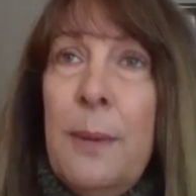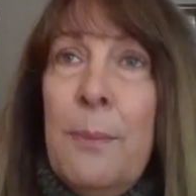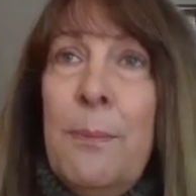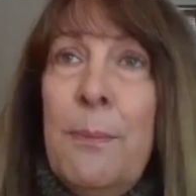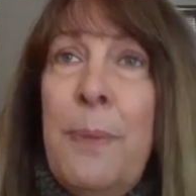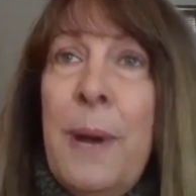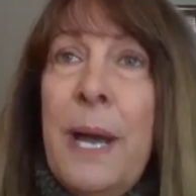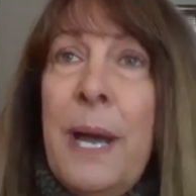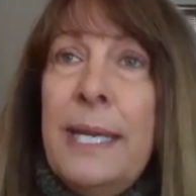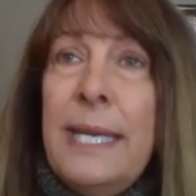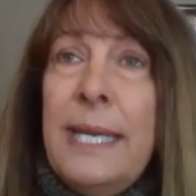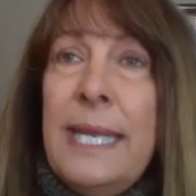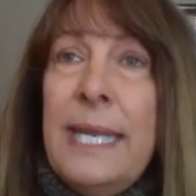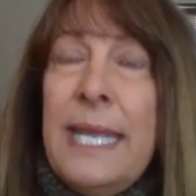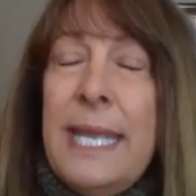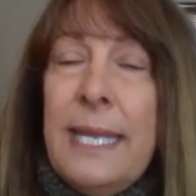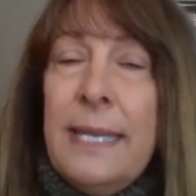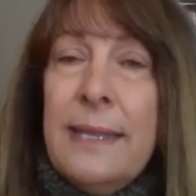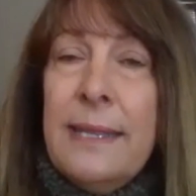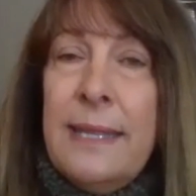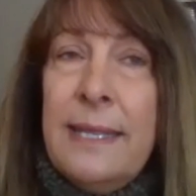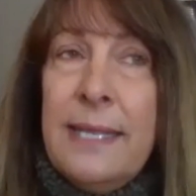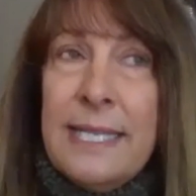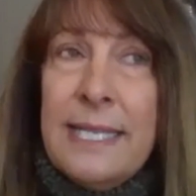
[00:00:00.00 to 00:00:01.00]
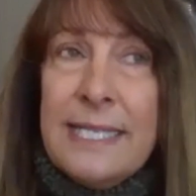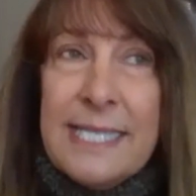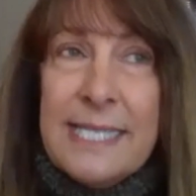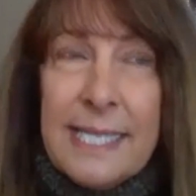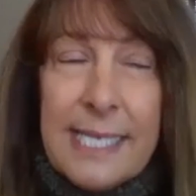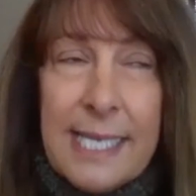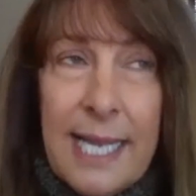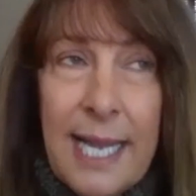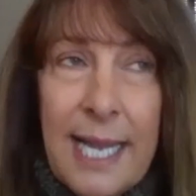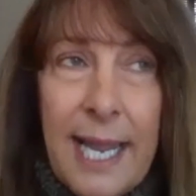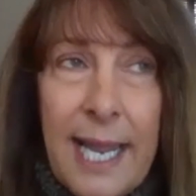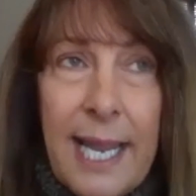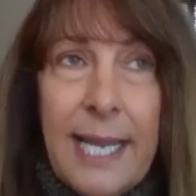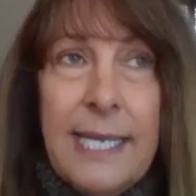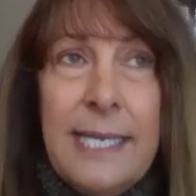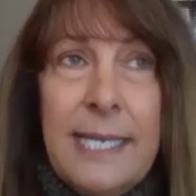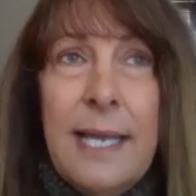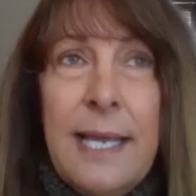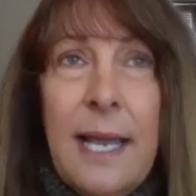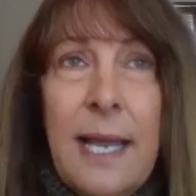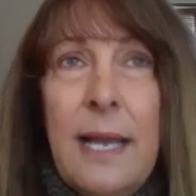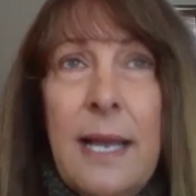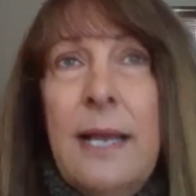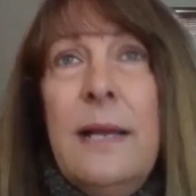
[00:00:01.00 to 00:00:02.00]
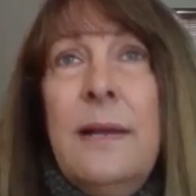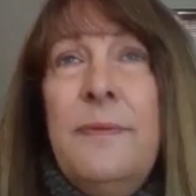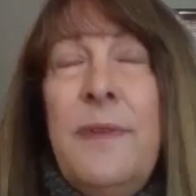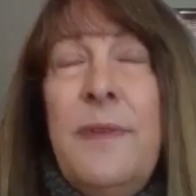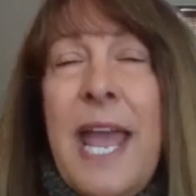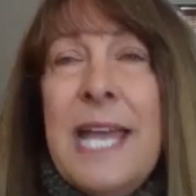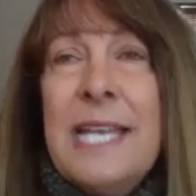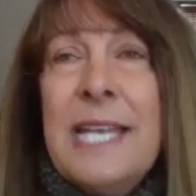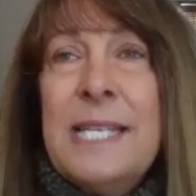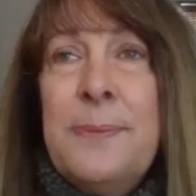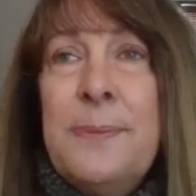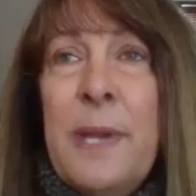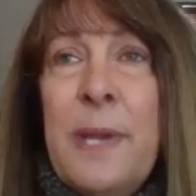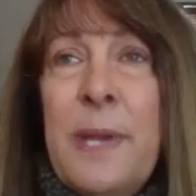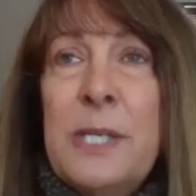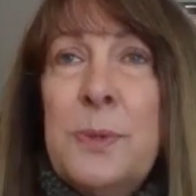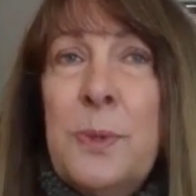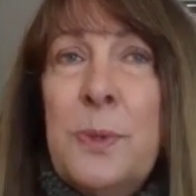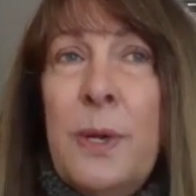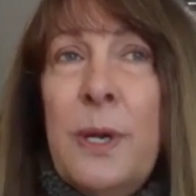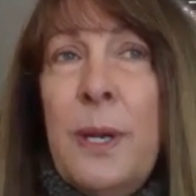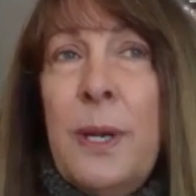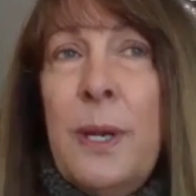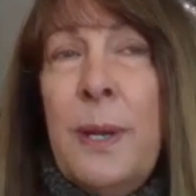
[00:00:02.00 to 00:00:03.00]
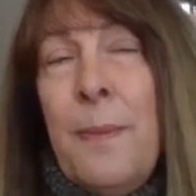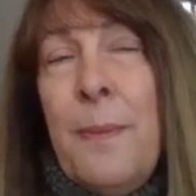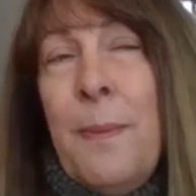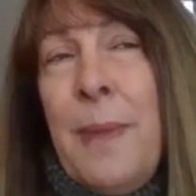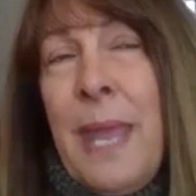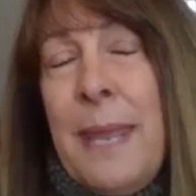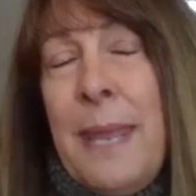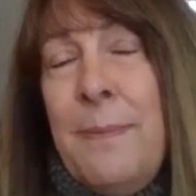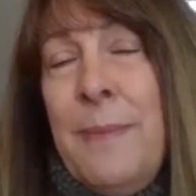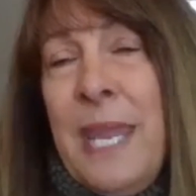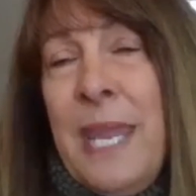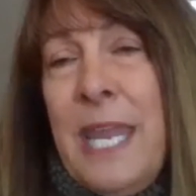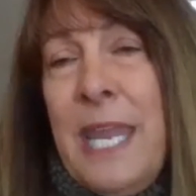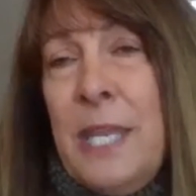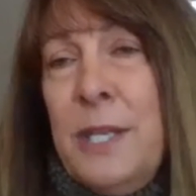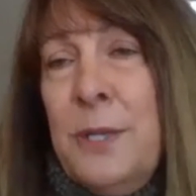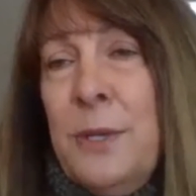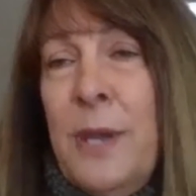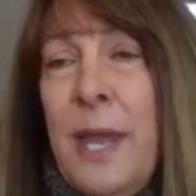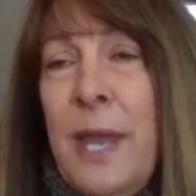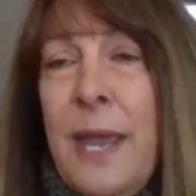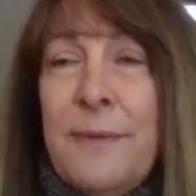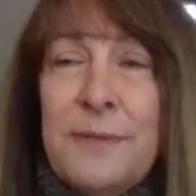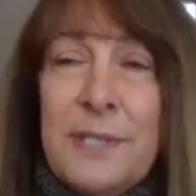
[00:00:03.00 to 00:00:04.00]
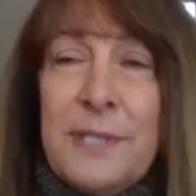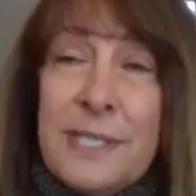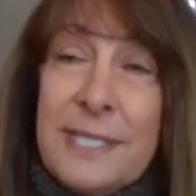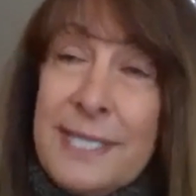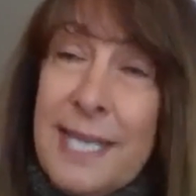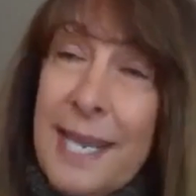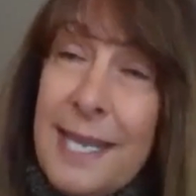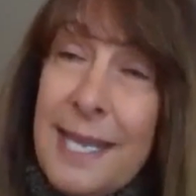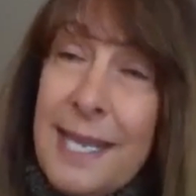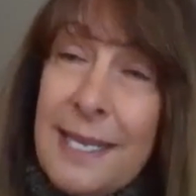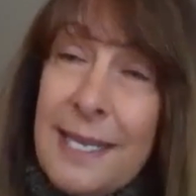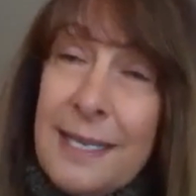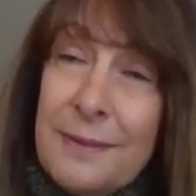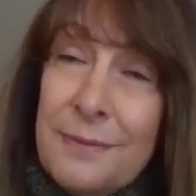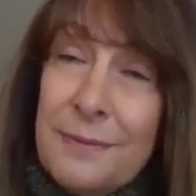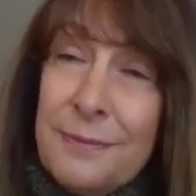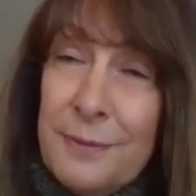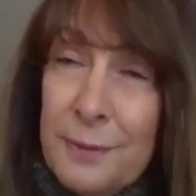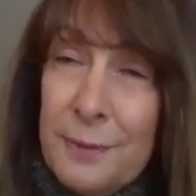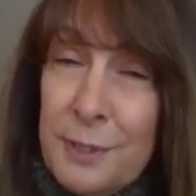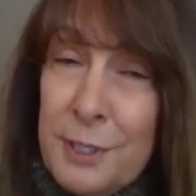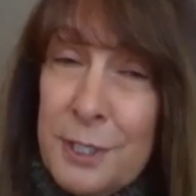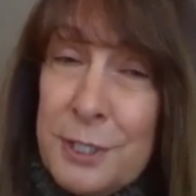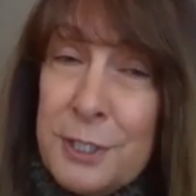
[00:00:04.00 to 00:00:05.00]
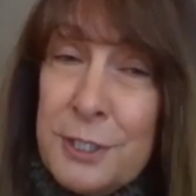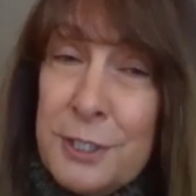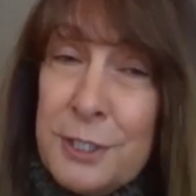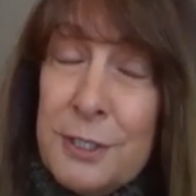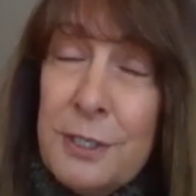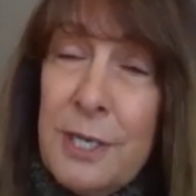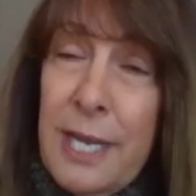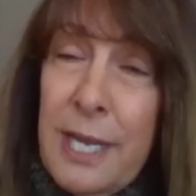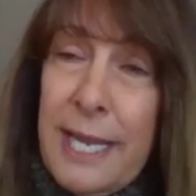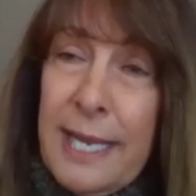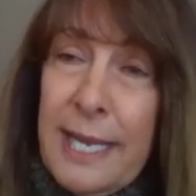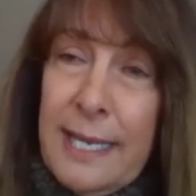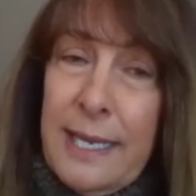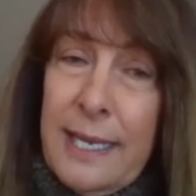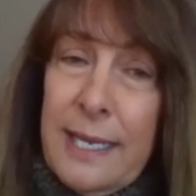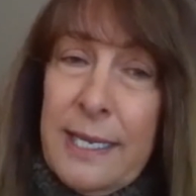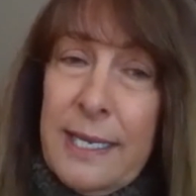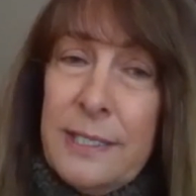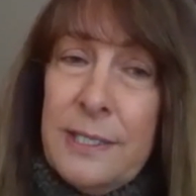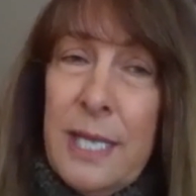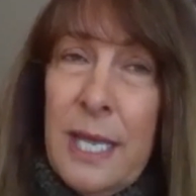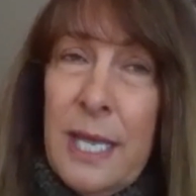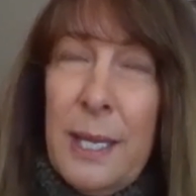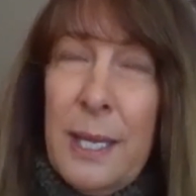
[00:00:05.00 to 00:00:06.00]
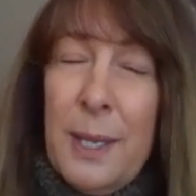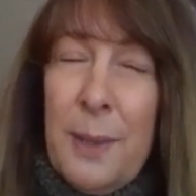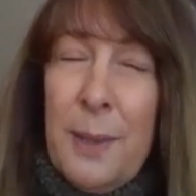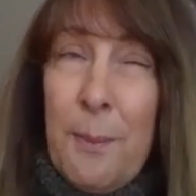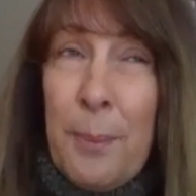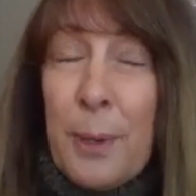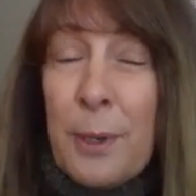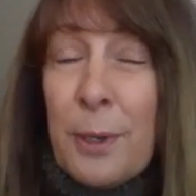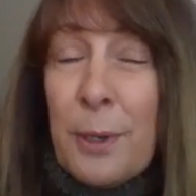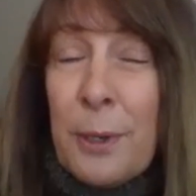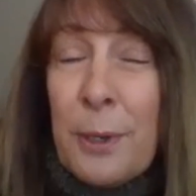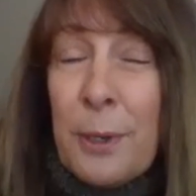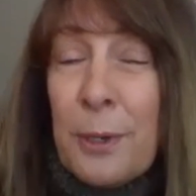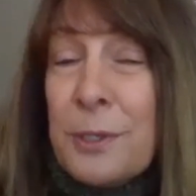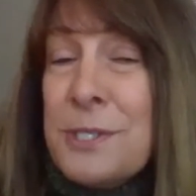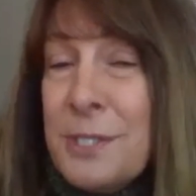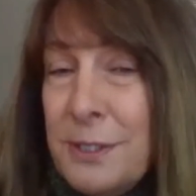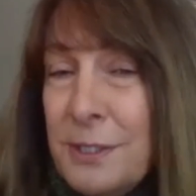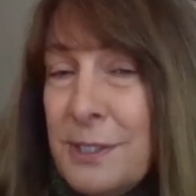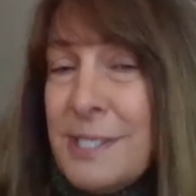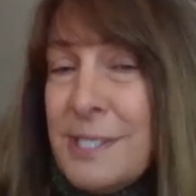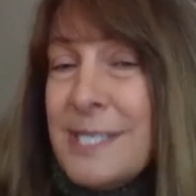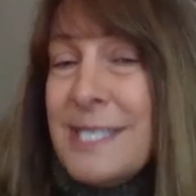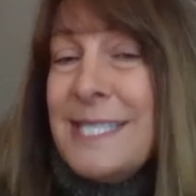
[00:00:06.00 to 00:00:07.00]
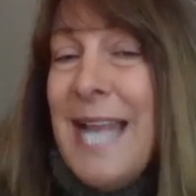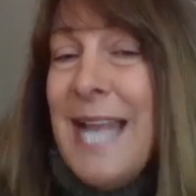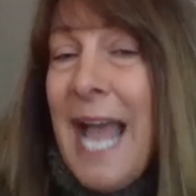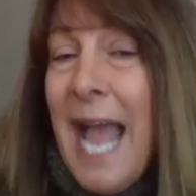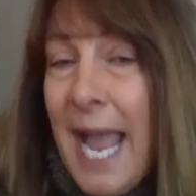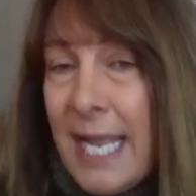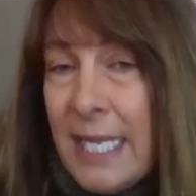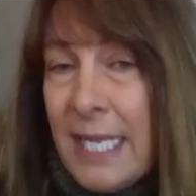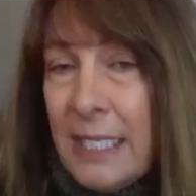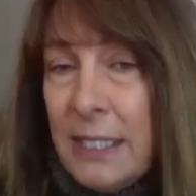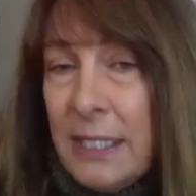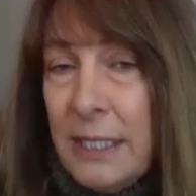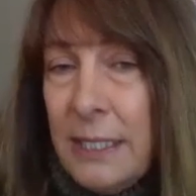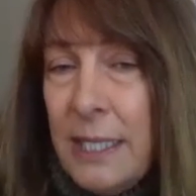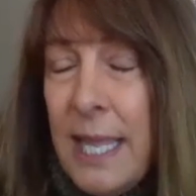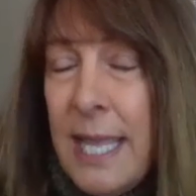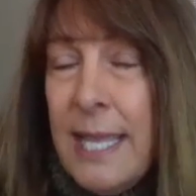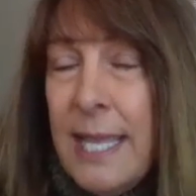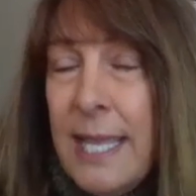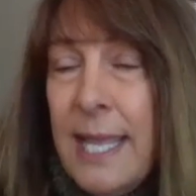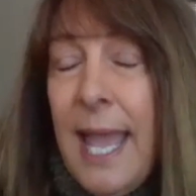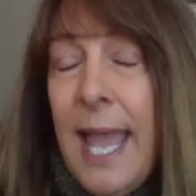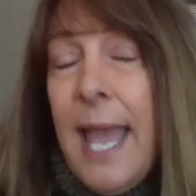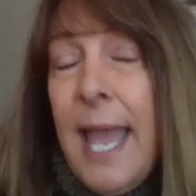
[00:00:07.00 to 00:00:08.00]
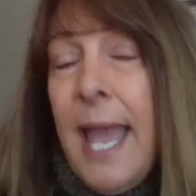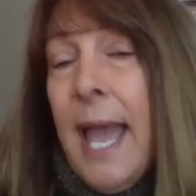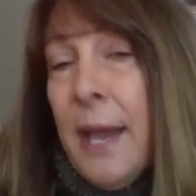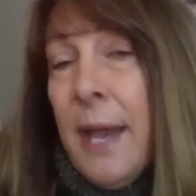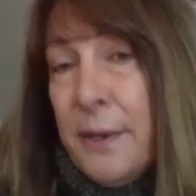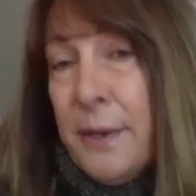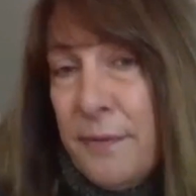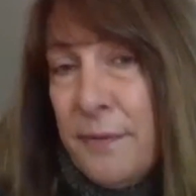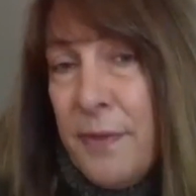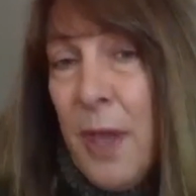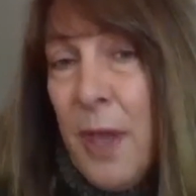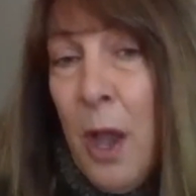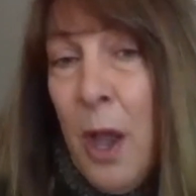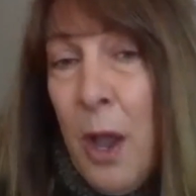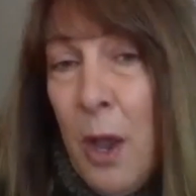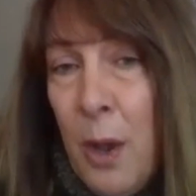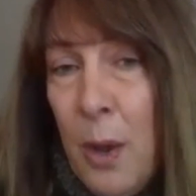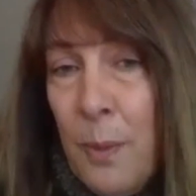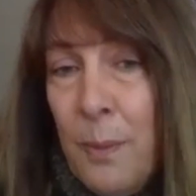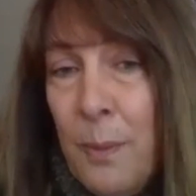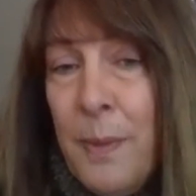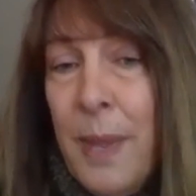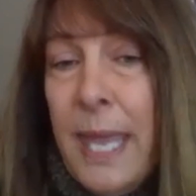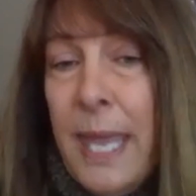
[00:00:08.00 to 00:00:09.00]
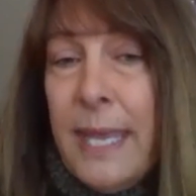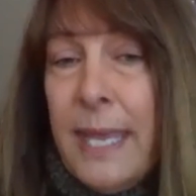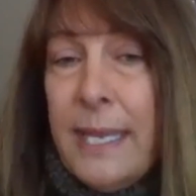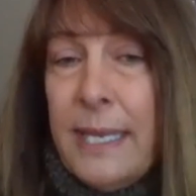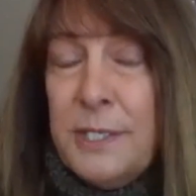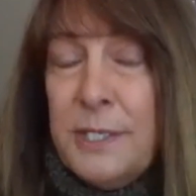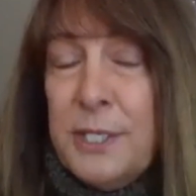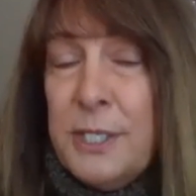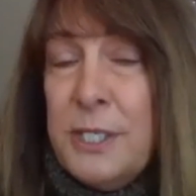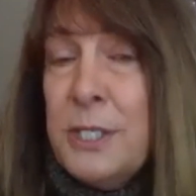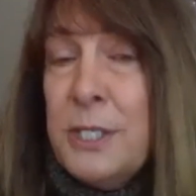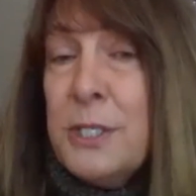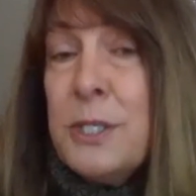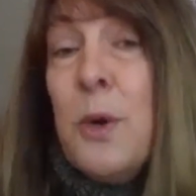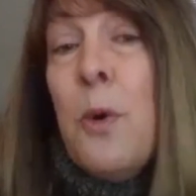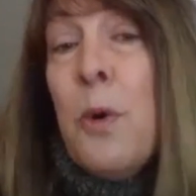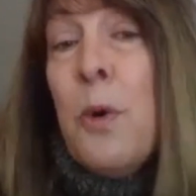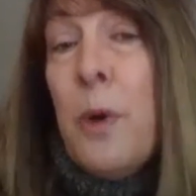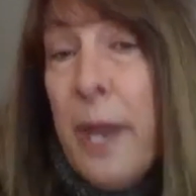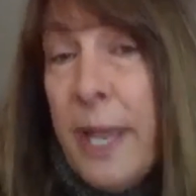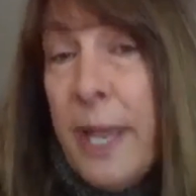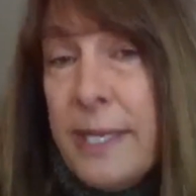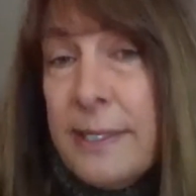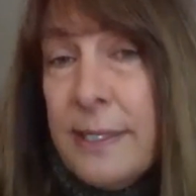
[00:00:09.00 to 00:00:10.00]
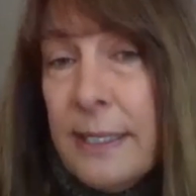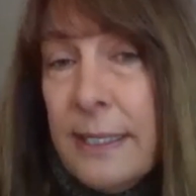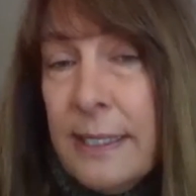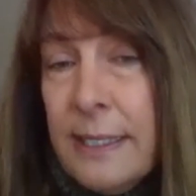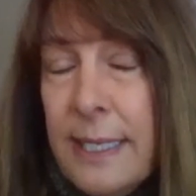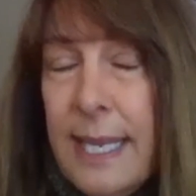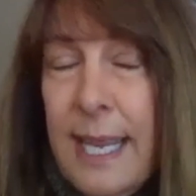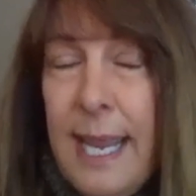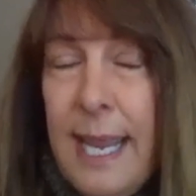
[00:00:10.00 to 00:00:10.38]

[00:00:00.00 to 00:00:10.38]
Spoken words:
but it's the kind of aspects where it may mean you have to take furniture and personal style out of the home and just store it